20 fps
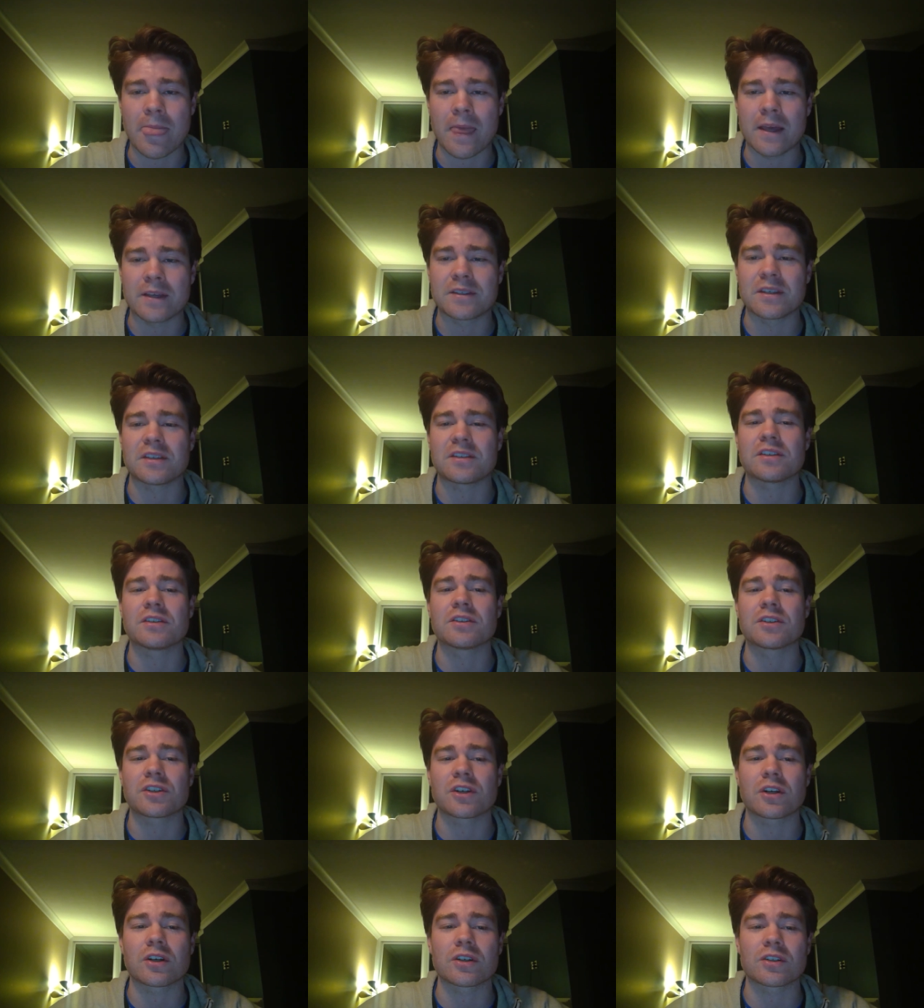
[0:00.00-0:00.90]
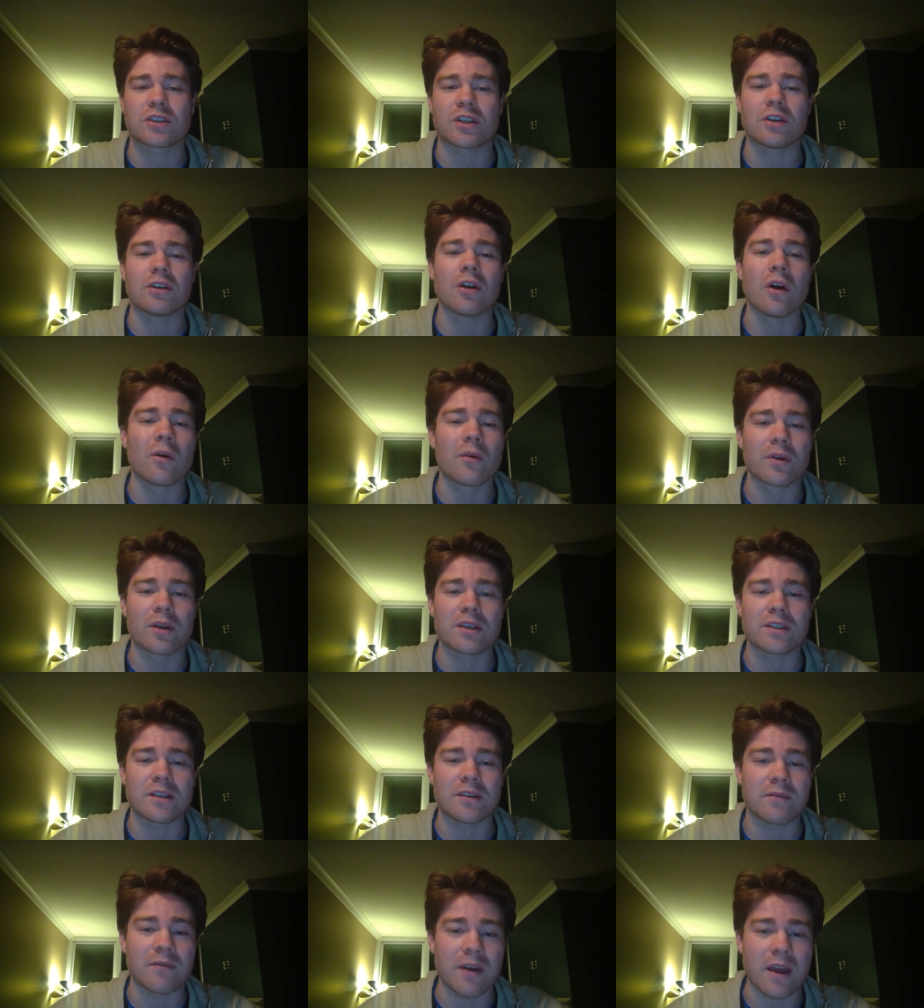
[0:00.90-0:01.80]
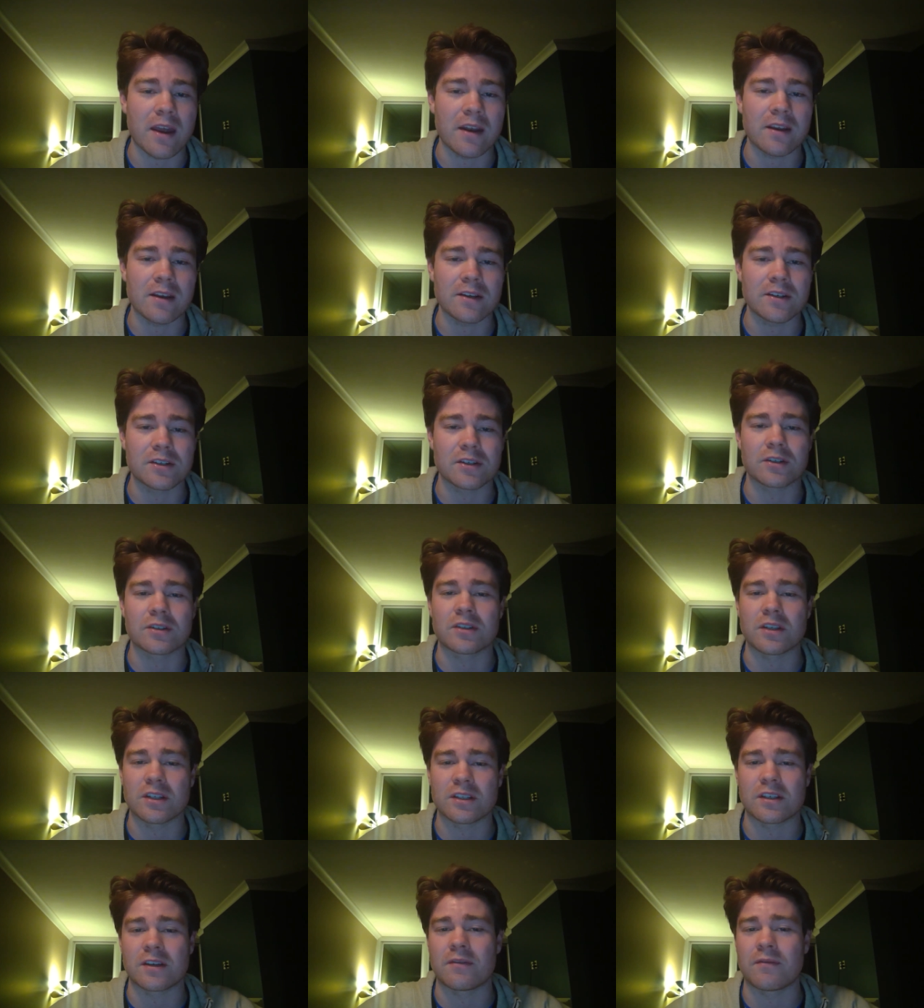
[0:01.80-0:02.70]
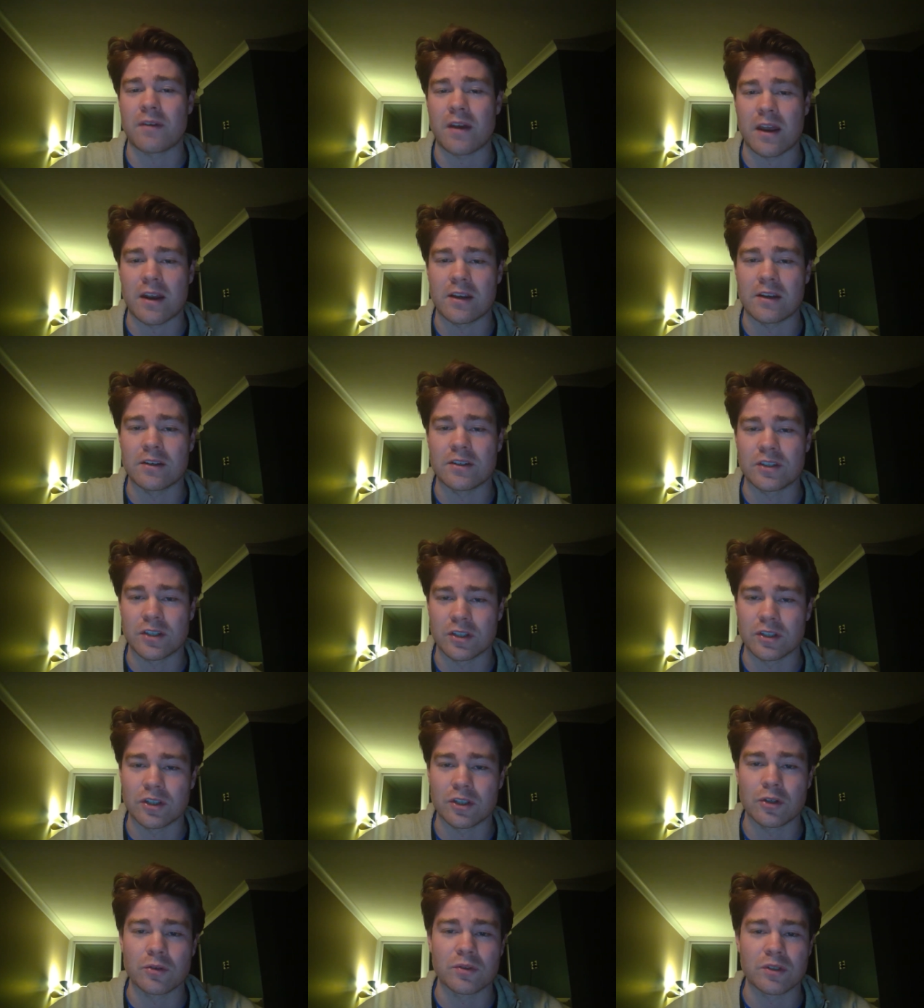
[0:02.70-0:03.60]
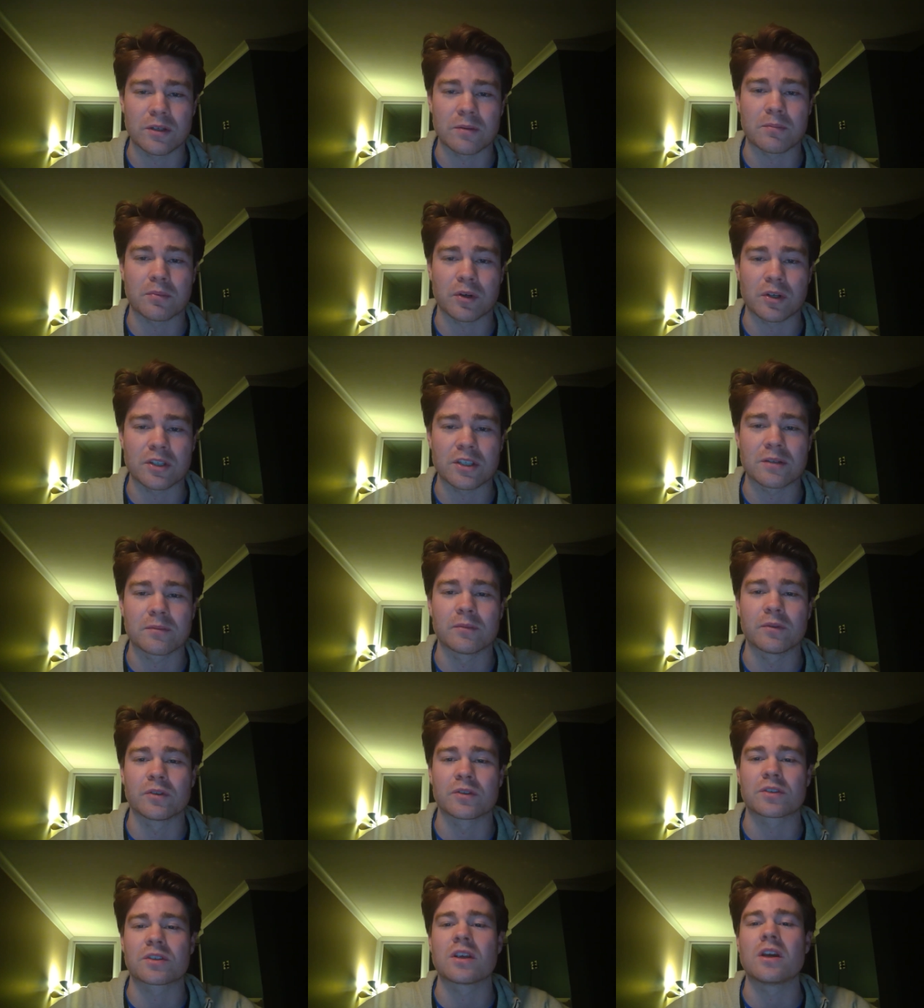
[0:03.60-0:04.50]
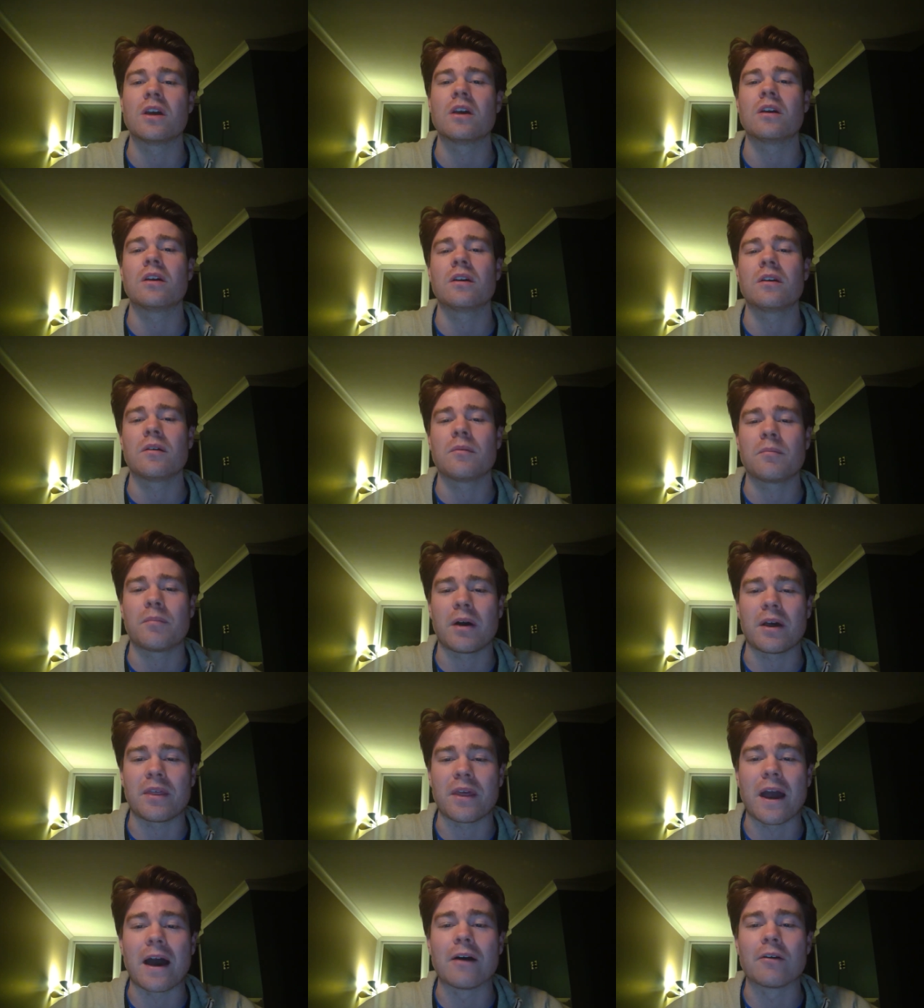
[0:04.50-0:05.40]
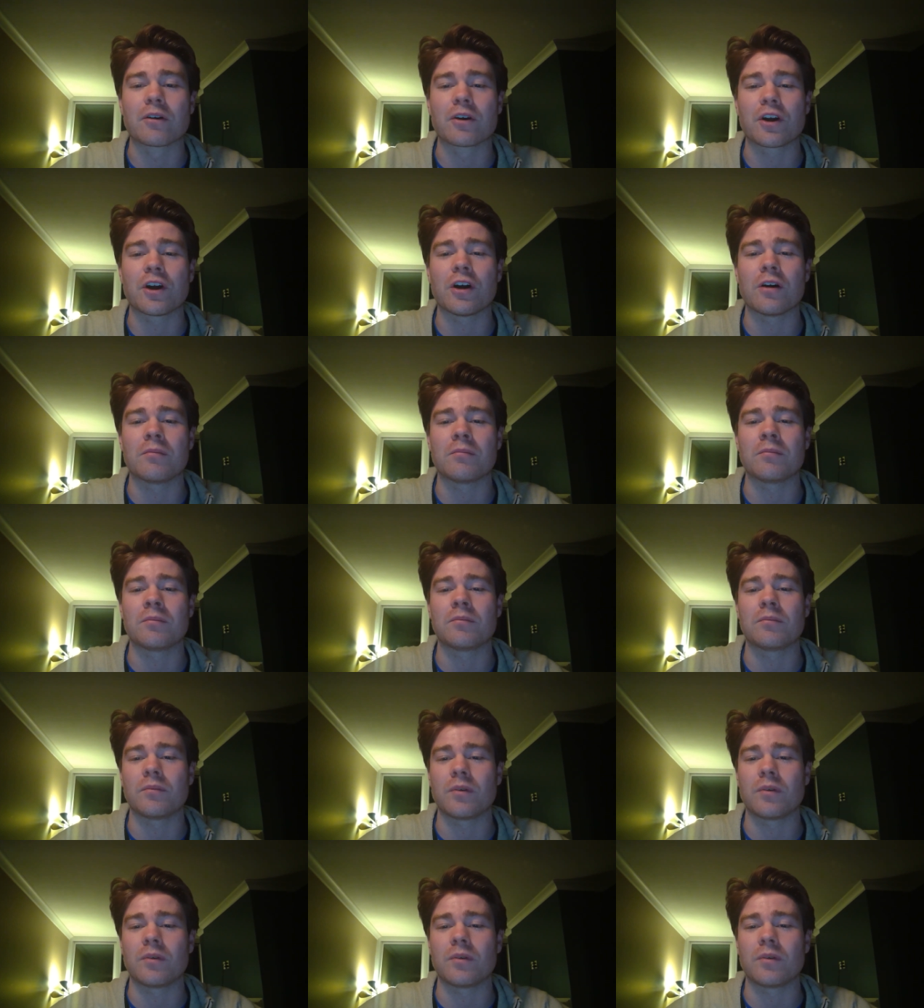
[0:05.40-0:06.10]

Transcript: as this ensures that no one is advantaged or disadvantaged in choosing principles by the outcome,